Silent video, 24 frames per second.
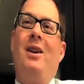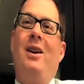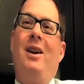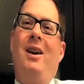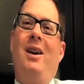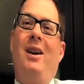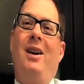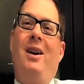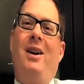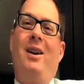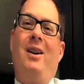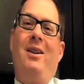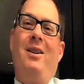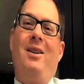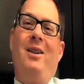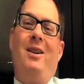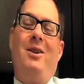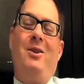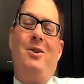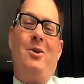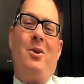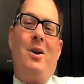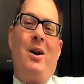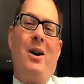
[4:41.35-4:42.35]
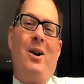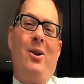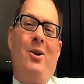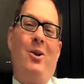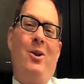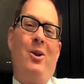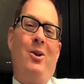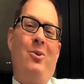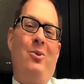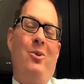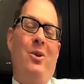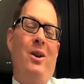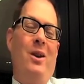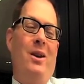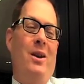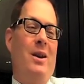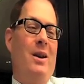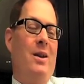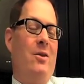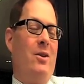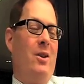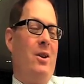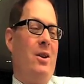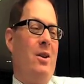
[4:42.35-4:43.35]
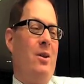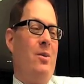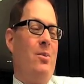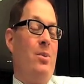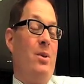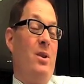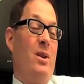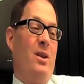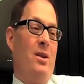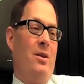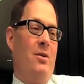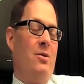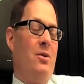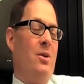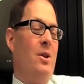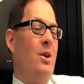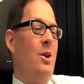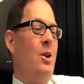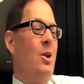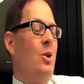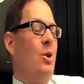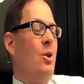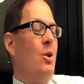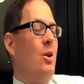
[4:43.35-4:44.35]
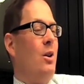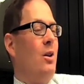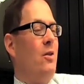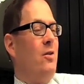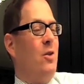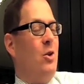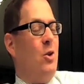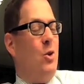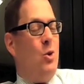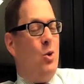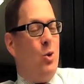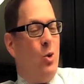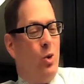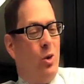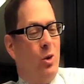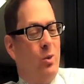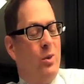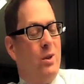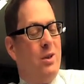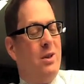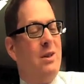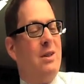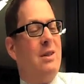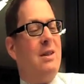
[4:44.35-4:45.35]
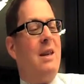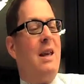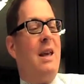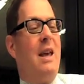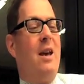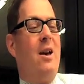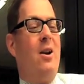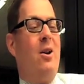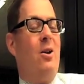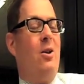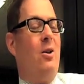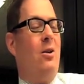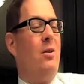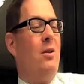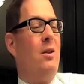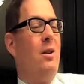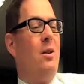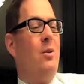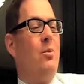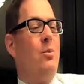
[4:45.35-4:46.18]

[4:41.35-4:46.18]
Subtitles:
And so how can we have a company of enormous scale,